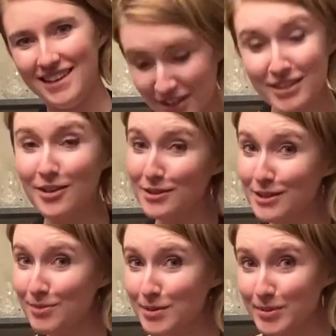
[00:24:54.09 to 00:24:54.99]
This is also
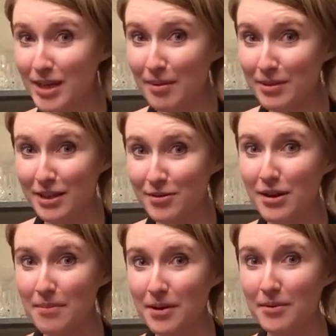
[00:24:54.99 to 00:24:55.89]
supposed to be topped with a
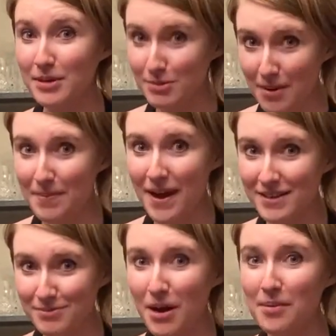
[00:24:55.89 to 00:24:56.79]
cucumber, which went bad
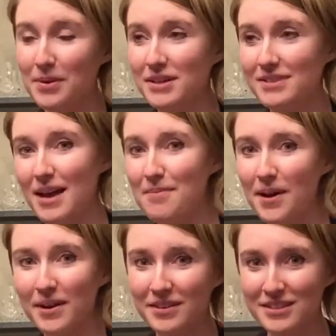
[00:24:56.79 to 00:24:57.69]
as well, because I
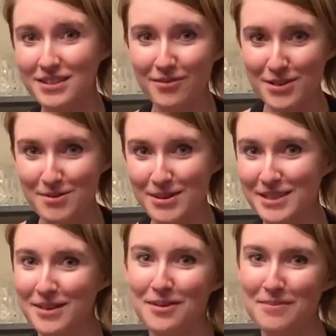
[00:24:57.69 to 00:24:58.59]
bought all this stuff 2
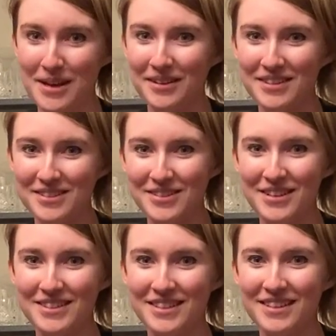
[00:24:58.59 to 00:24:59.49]
weeks ago to make all these
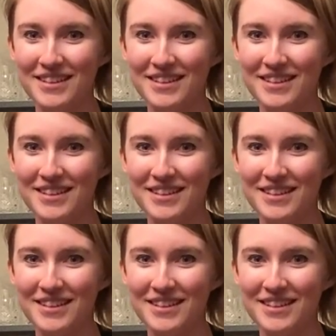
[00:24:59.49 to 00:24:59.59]
drinks